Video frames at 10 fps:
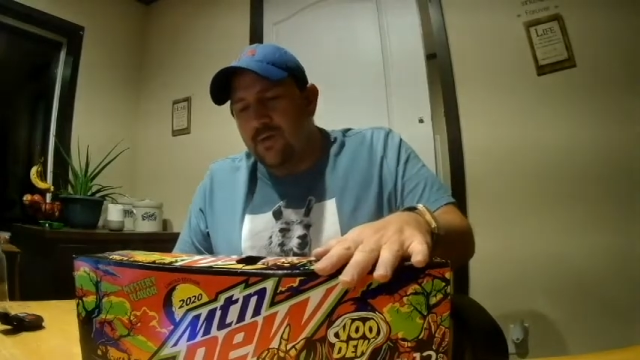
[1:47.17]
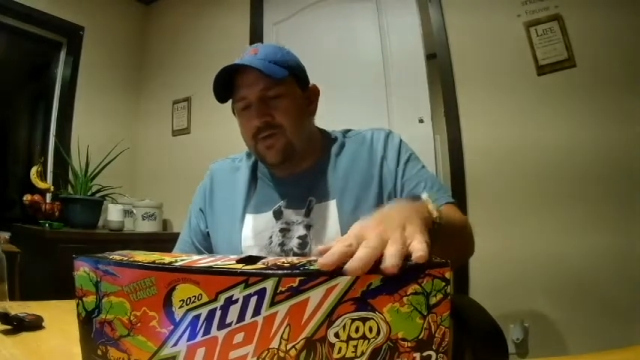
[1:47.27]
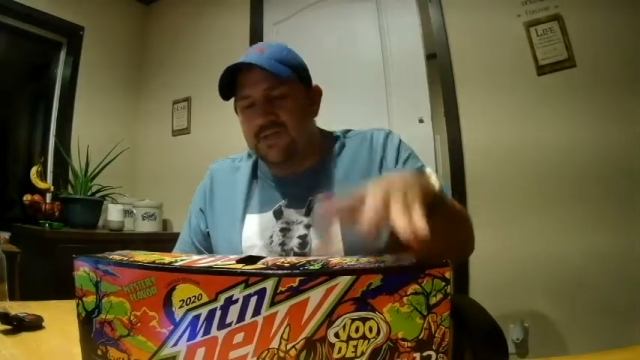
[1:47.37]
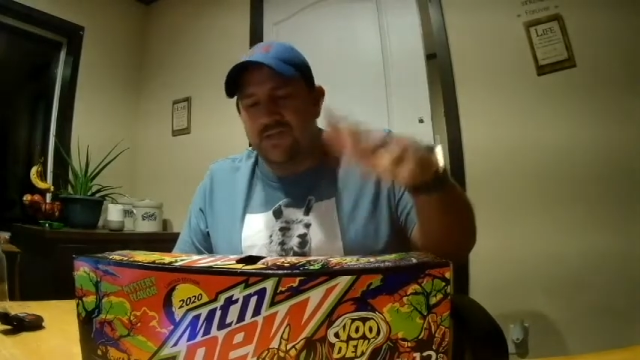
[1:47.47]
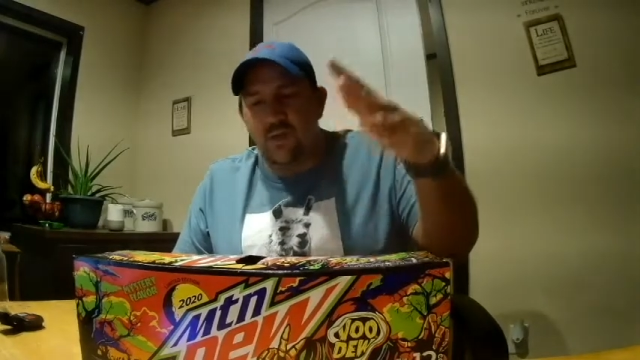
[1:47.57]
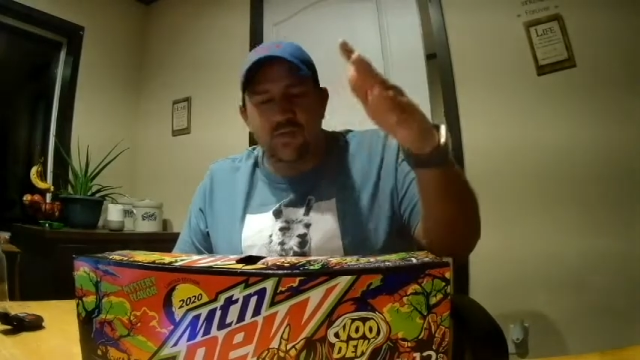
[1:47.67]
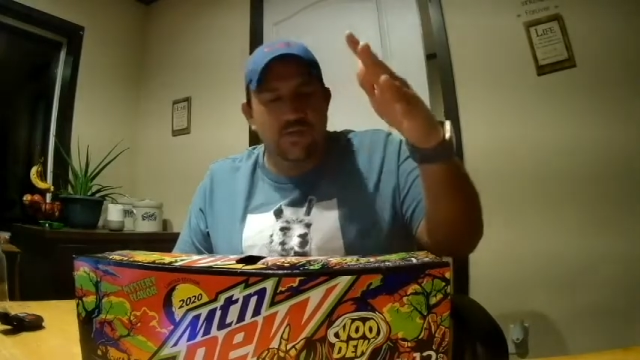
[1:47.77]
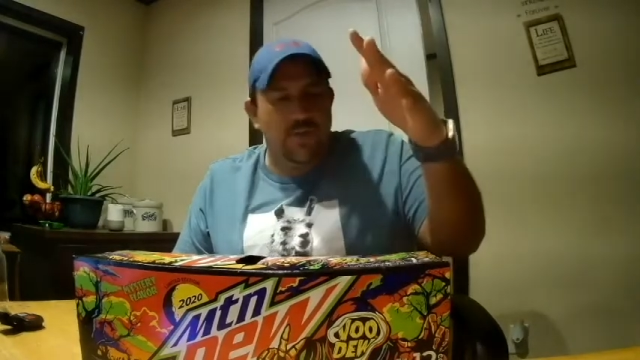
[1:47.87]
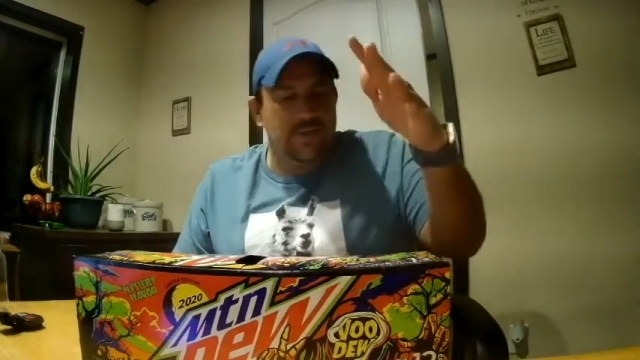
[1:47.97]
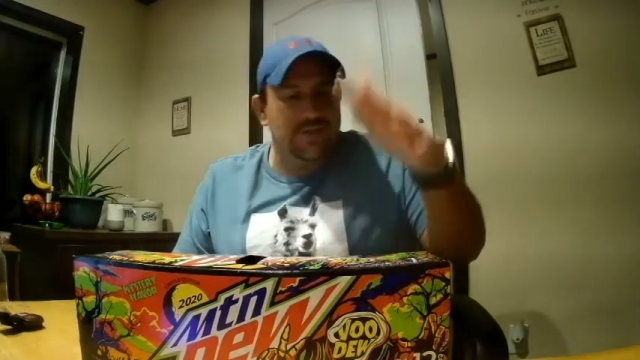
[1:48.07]
This is
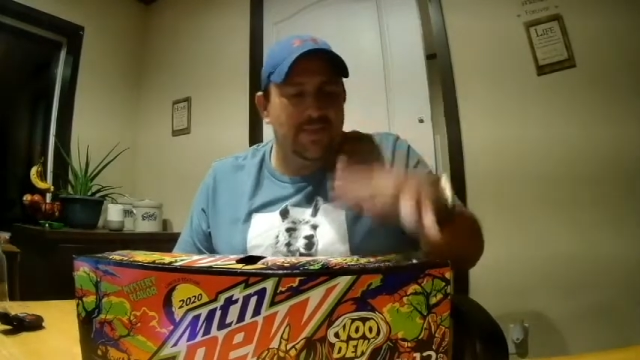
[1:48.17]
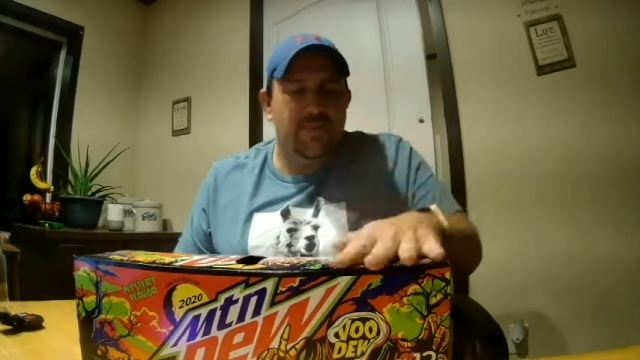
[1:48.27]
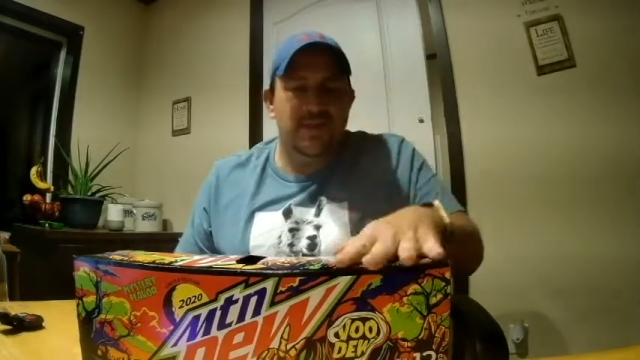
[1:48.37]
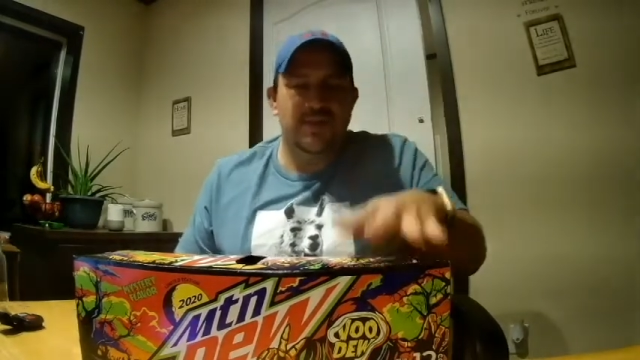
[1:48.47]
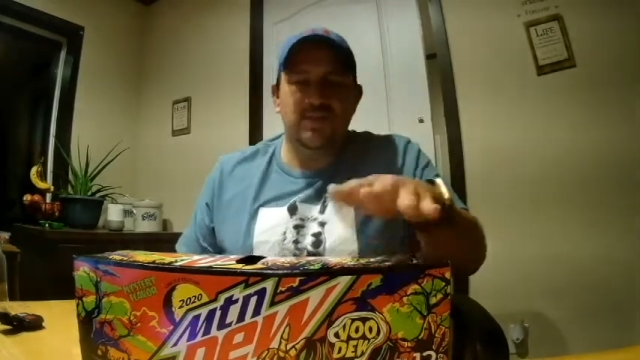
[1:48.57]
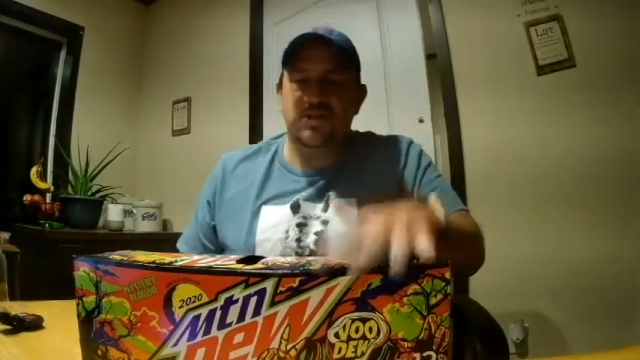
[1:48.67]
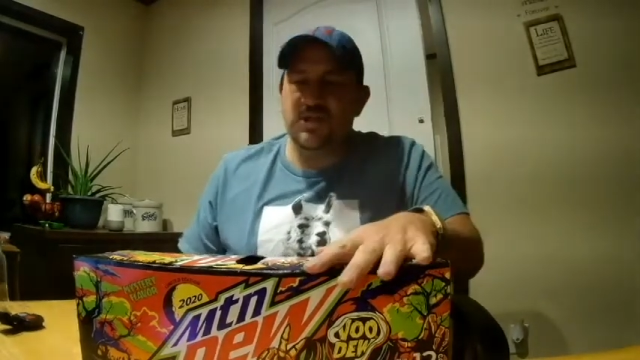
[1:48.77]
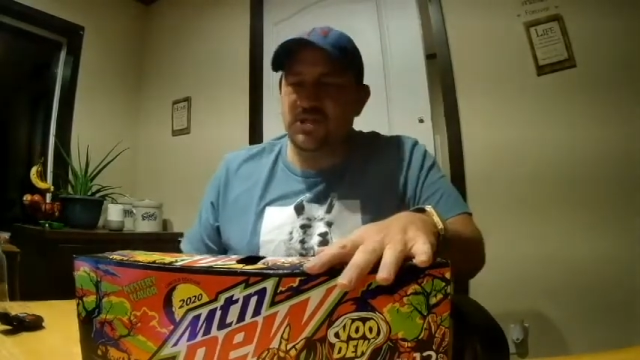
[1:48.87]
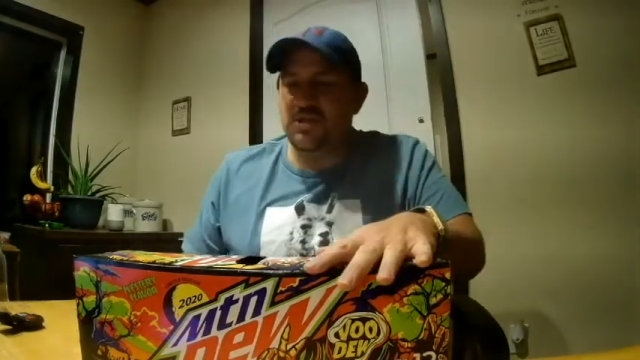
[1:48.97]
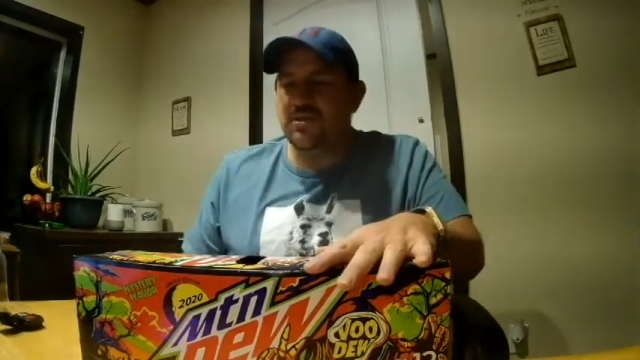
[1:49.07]
also a limited
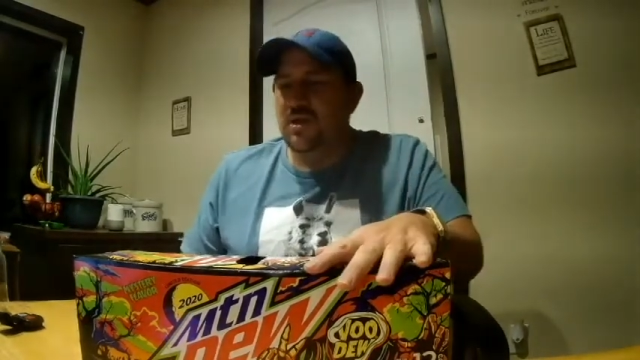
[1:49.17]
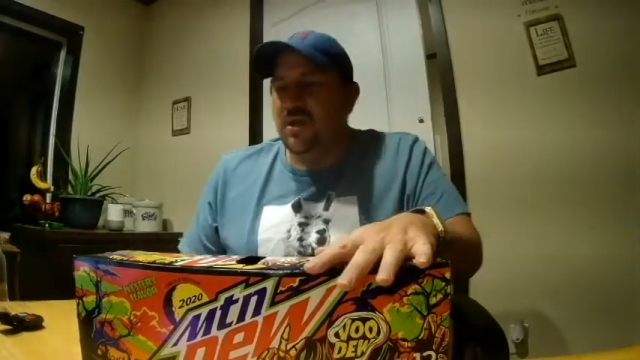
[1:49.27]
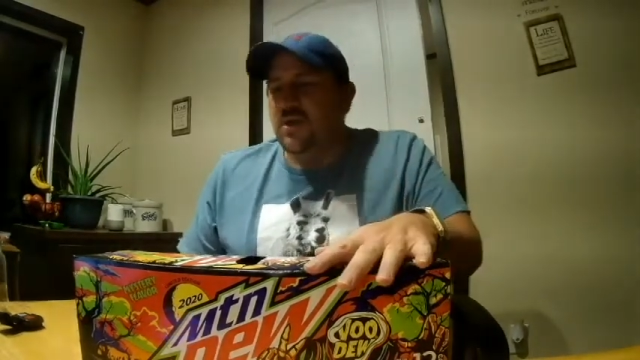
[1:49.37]
edition.